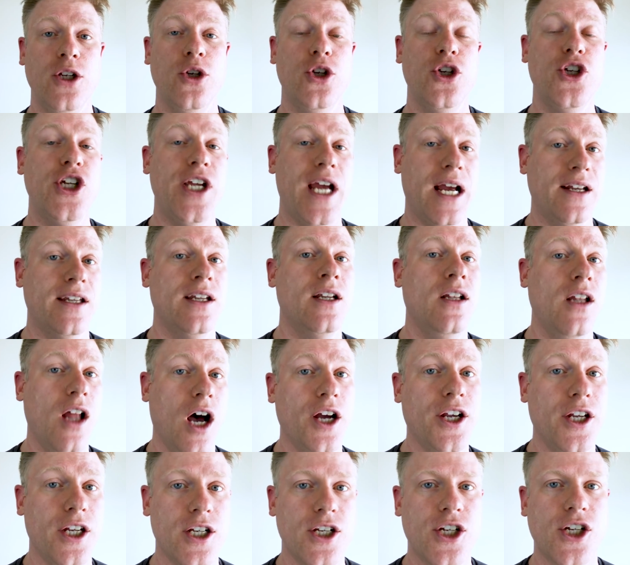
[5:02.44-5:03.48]
in your checked-in
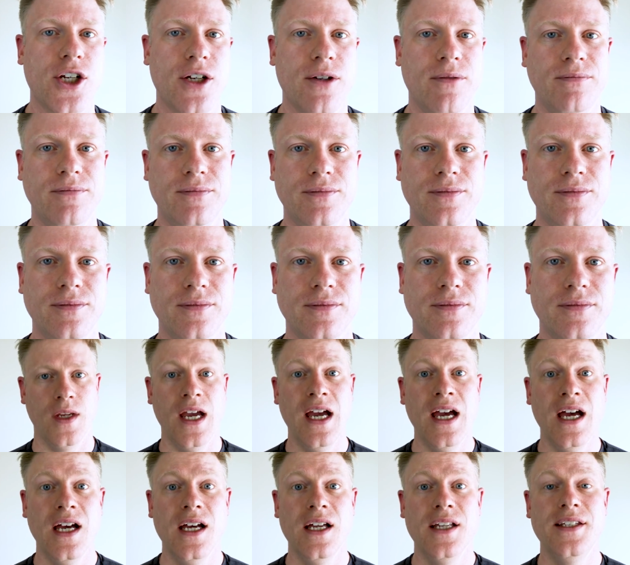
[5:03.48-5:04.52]
luggage?
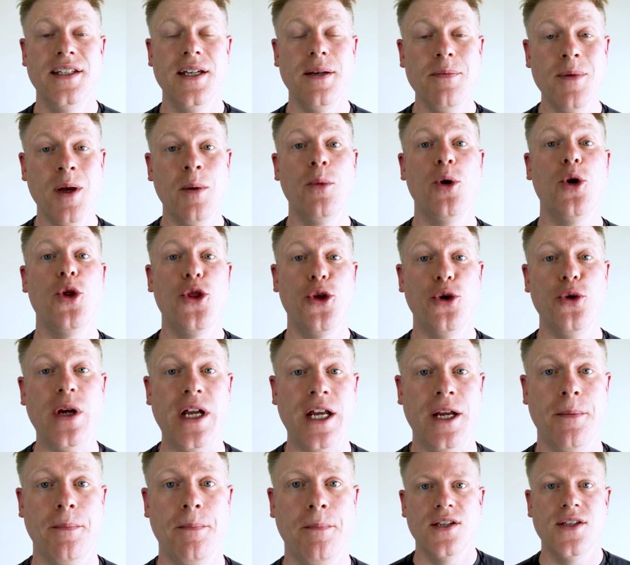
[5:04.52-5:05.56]
Tip number
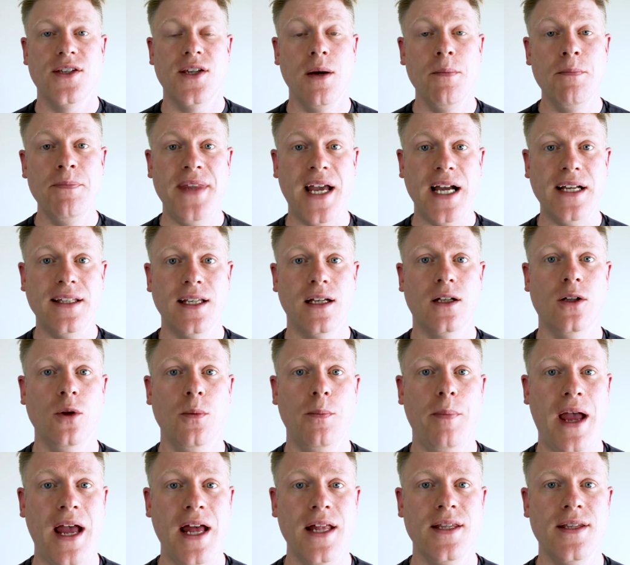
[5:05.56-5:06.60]
three, some tactical
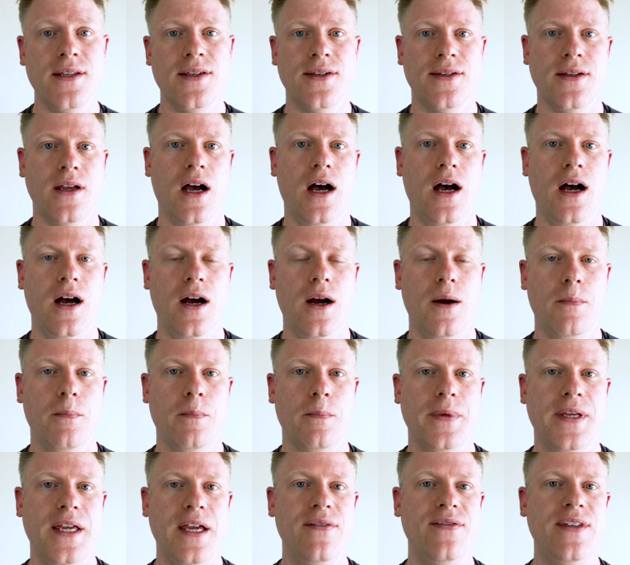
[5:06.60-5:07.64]
pens
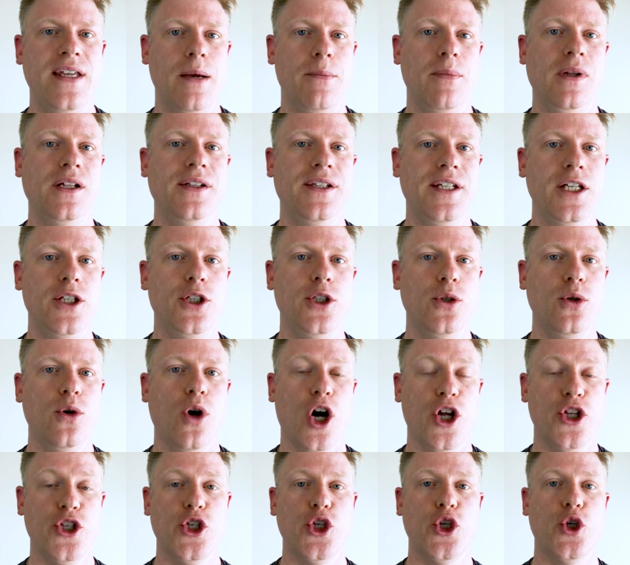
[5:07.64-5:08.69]
um, give the ability to
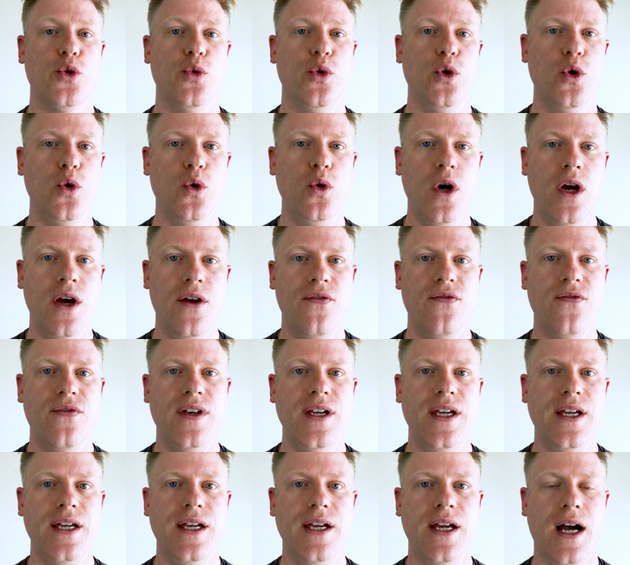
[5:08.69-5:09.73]
unscrew
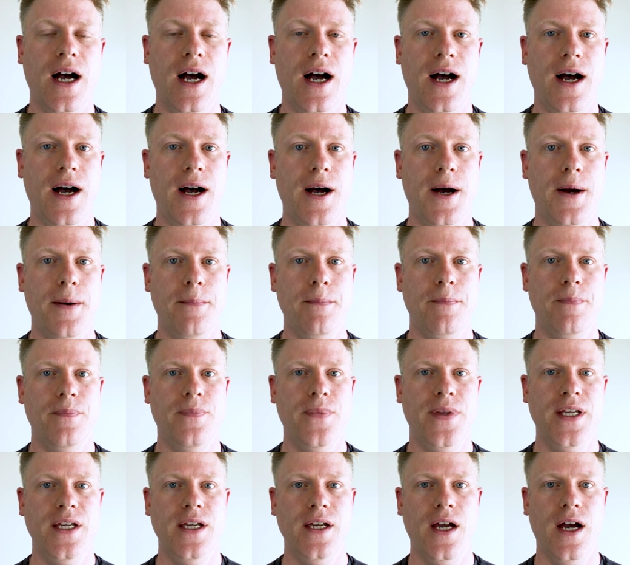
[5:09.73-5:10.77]
the, um,
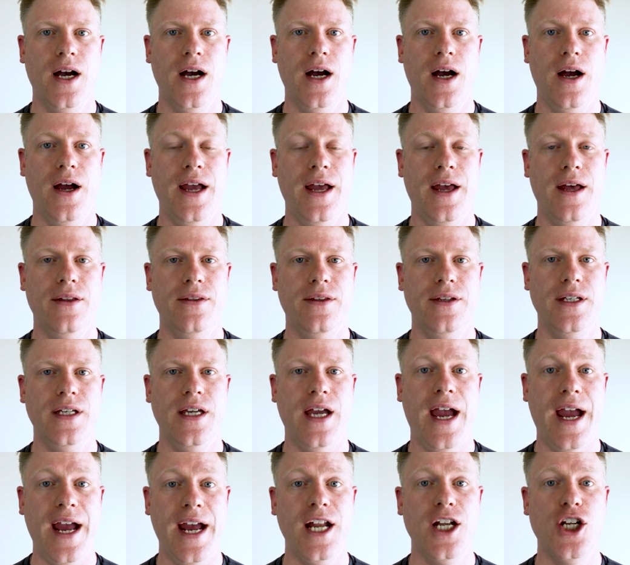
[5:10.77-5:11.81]
the, uh,
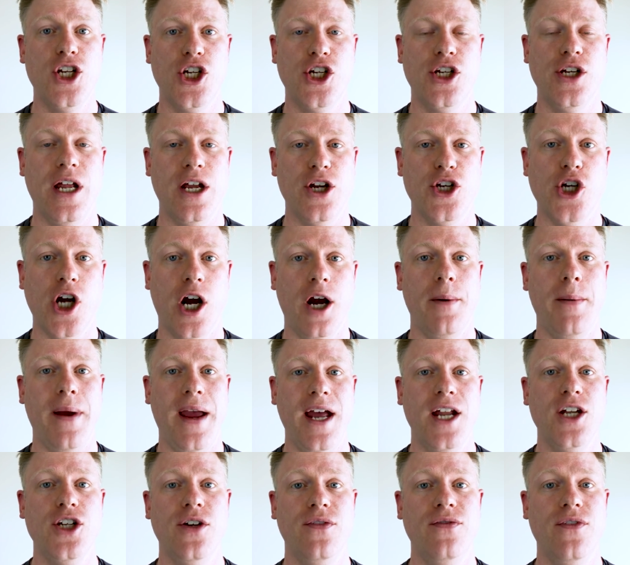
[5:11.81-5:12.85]
the edge, the sharp
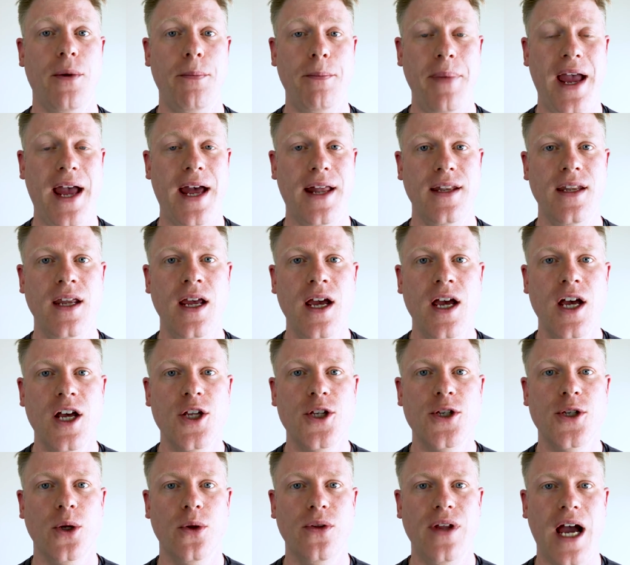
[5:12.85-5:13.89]
edge of the pen
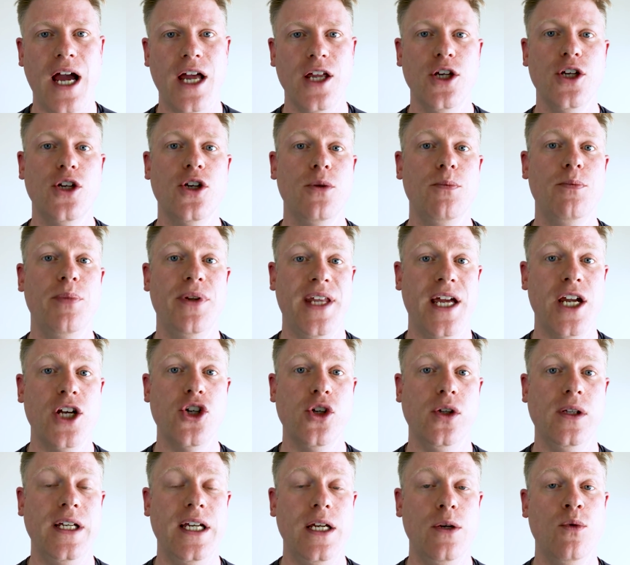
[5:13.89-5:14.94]
so that you could
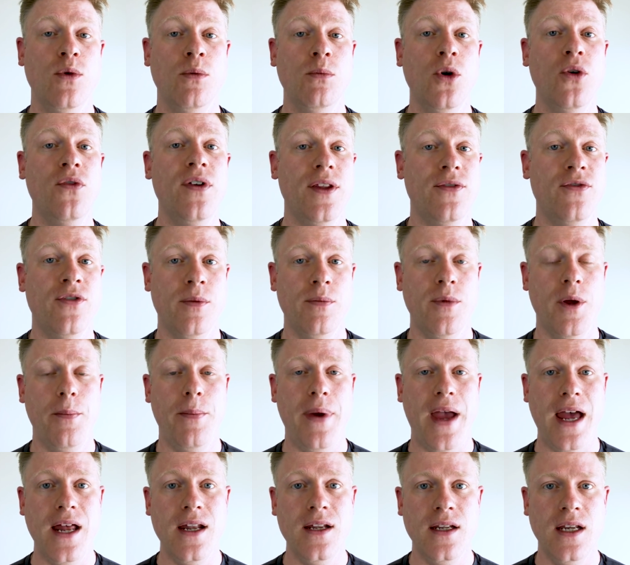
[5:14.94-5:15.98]
potentially remove it from the
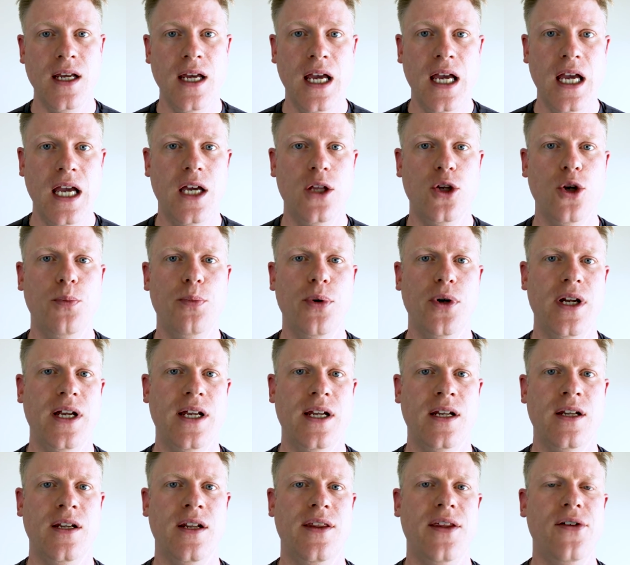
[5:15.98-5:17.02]
pen, either put
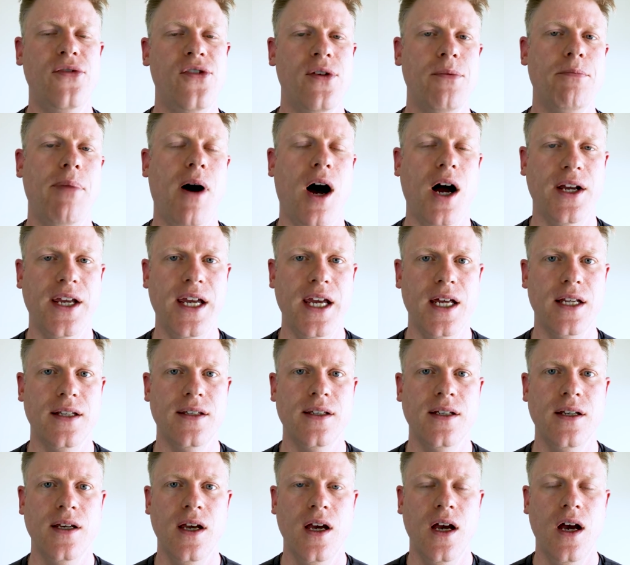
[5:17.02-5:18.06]
it in a different
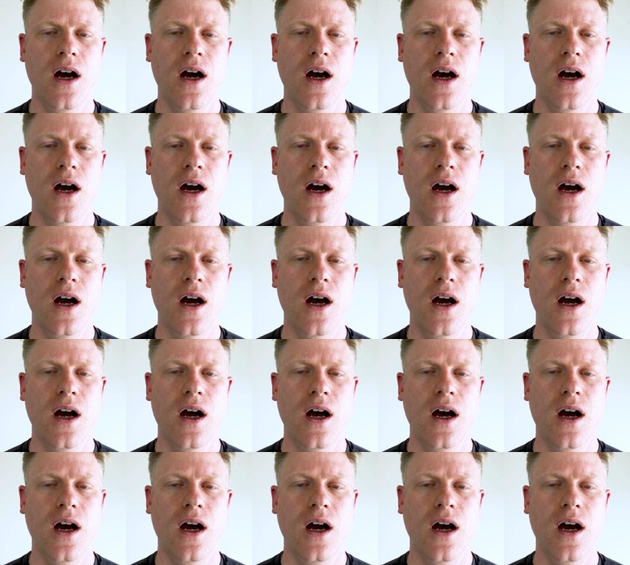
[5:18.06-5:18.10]
pocket